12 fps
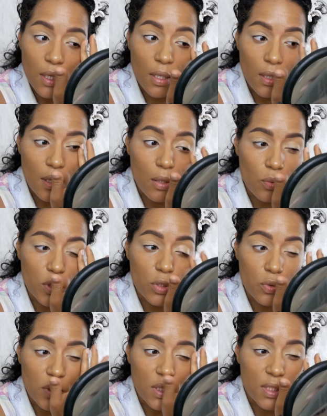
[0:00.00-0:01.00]
in with
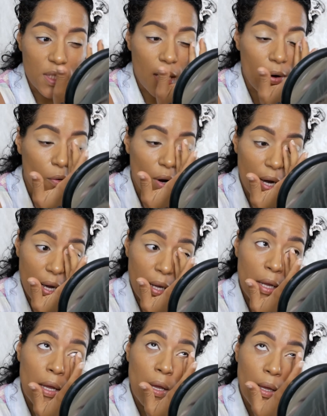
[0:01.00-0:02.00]
doing the DIY
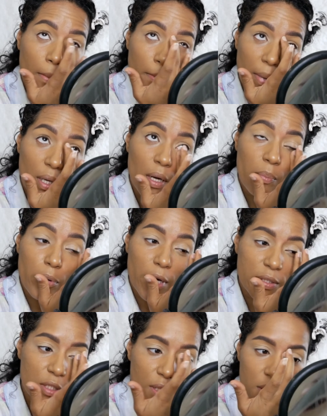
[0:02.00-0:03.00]
makeup
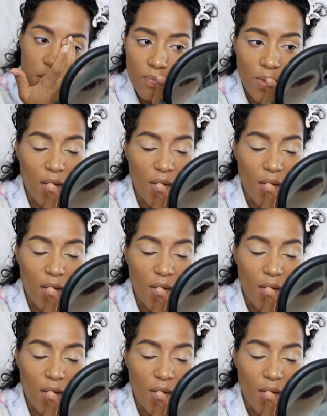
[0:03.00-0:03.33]
projects.